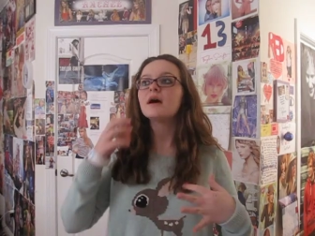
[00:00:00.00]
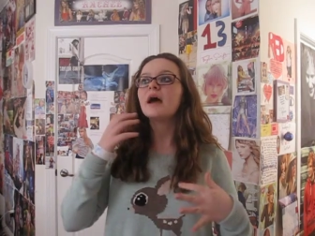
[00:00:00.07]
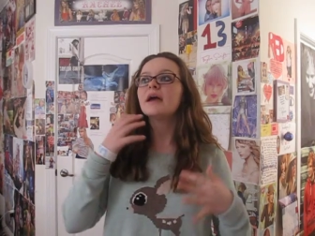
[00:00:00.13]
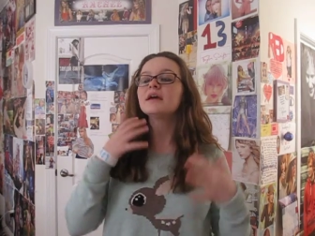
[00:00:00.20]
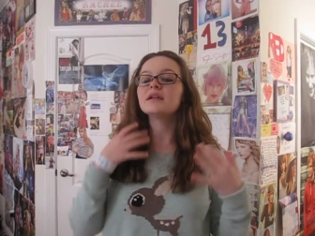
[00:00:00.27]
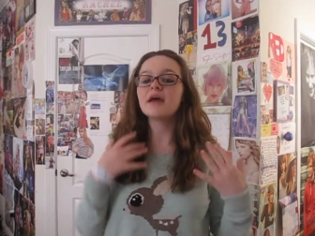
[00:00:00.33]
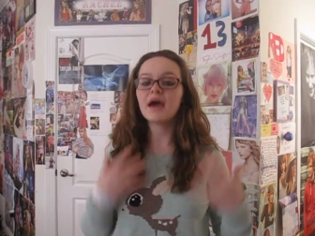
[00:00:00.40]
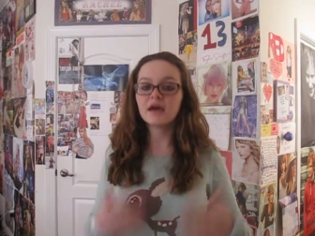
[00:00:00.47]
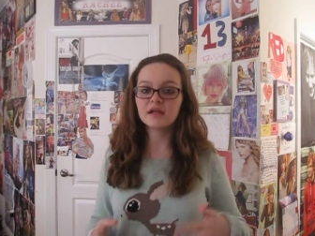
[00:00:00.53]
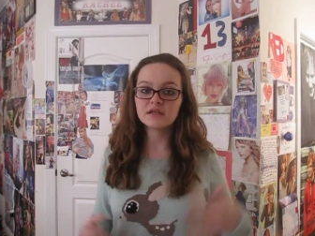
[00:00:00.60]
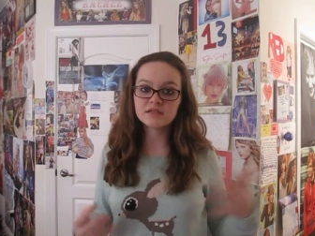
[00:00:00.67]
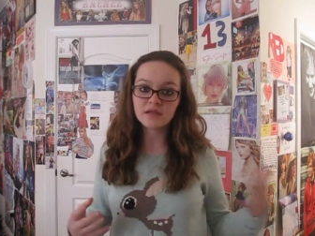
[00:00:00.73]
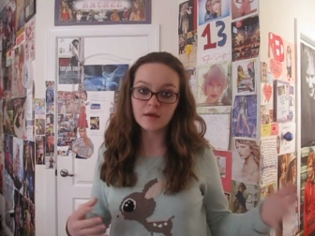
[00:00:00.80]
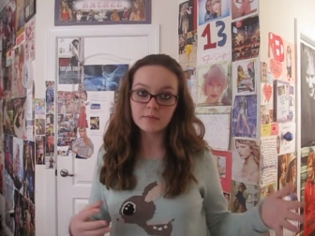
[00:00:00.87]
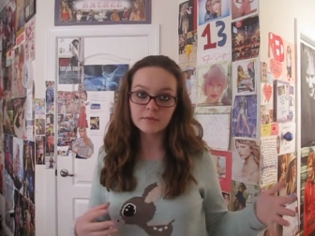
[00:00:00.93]
I had had
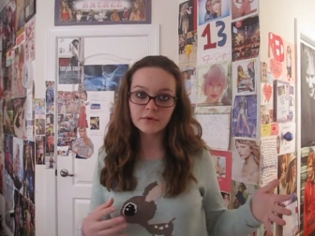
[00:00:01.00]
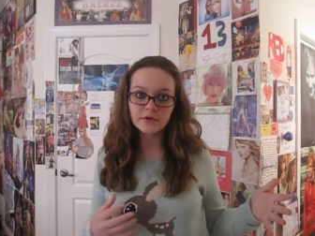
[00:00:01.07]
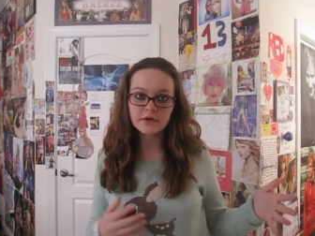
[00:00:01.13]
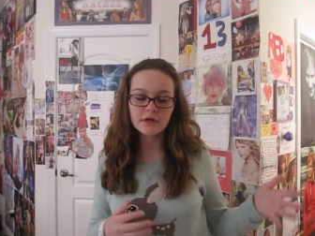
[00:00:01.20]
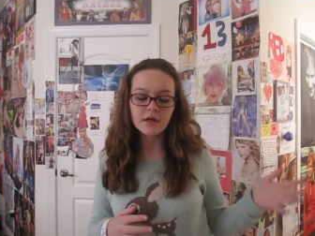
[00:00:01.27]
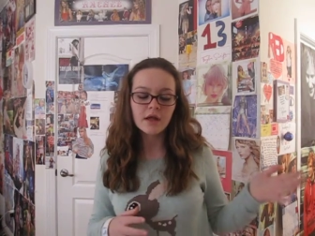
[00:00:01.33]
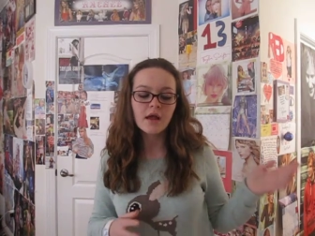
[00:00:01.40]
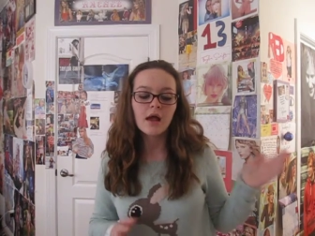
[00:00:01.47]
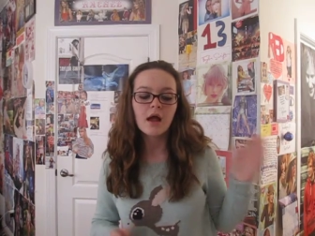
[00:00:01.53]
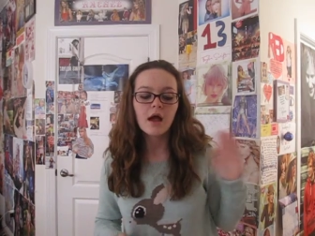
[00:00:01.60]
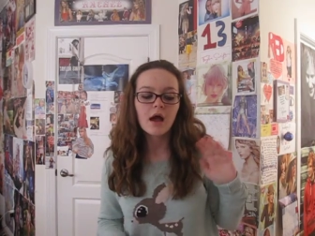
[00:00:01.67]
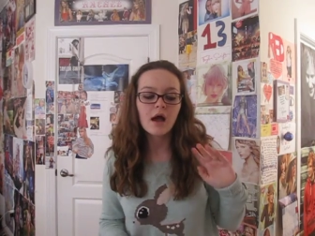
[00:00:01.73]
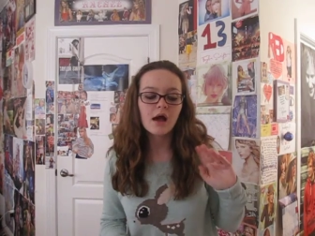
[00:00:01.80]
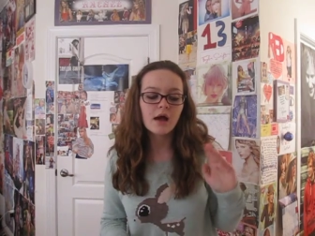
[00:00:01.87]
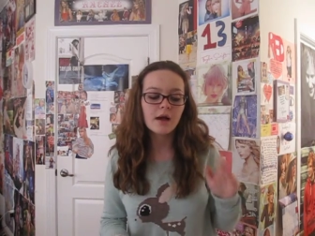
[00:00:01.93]
a Tumblr
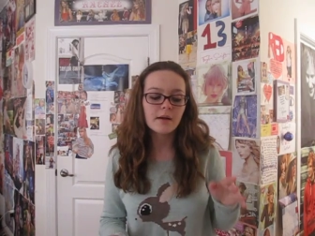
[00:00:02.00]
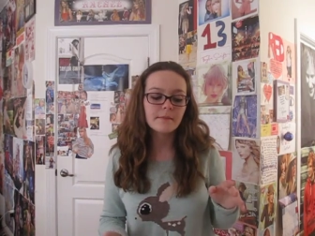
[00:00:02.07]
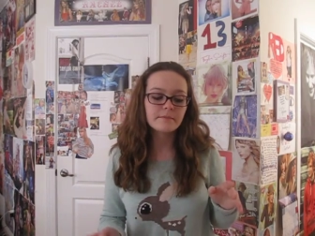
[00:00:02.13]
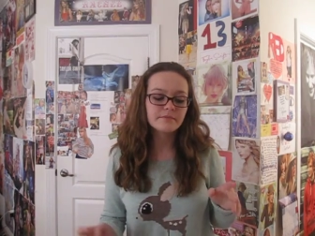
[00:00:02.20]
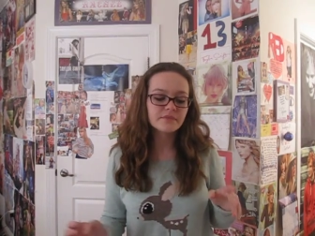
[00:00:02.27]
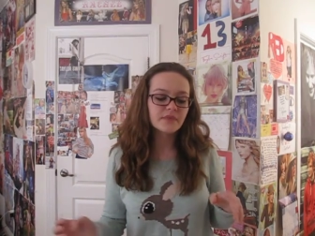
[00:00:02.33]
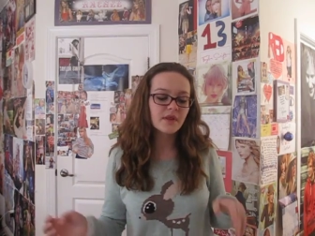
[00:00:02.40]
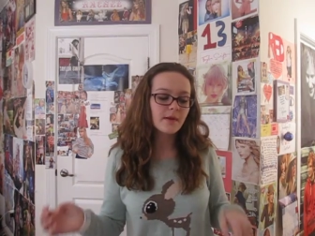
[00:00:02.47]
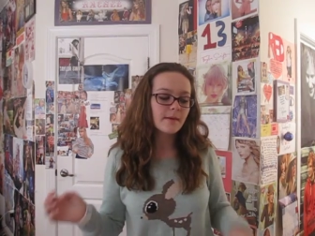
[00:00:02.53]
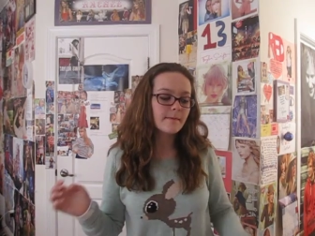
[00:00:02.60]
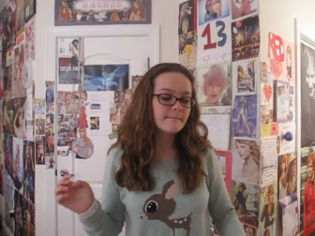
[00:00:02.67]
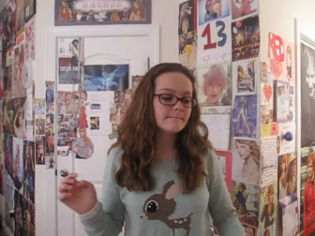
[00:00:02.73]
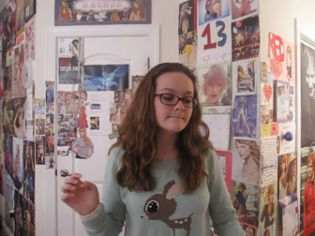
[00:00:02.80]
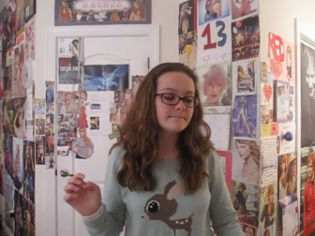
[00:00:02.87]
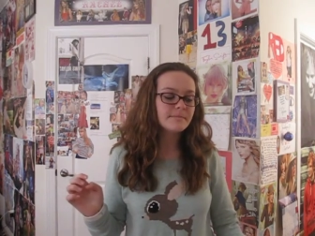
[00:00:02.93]
um
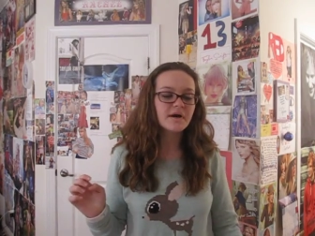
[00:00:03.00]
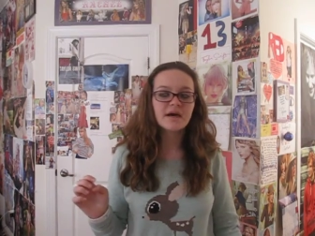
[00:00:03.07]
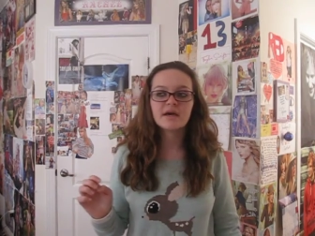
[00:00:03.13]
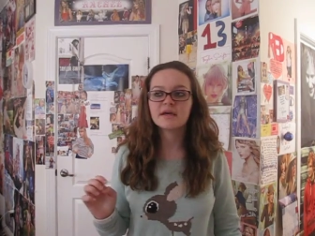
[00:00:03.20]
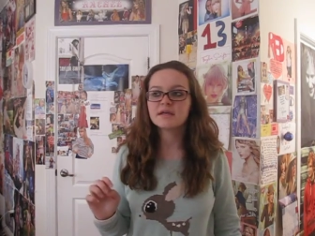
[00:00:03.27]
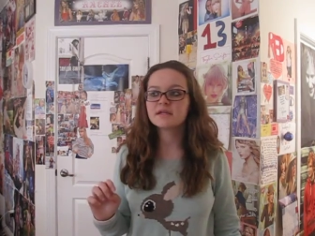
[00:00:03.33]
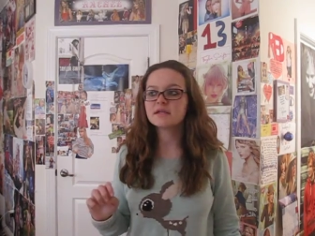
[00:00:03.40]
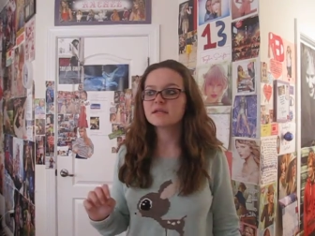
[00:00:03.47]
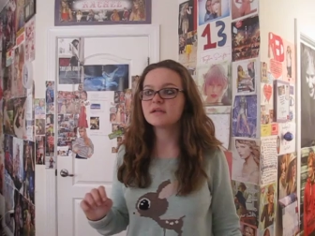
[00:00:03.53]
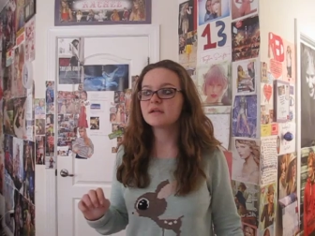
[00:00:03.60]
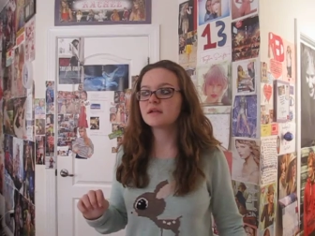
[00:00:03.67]
but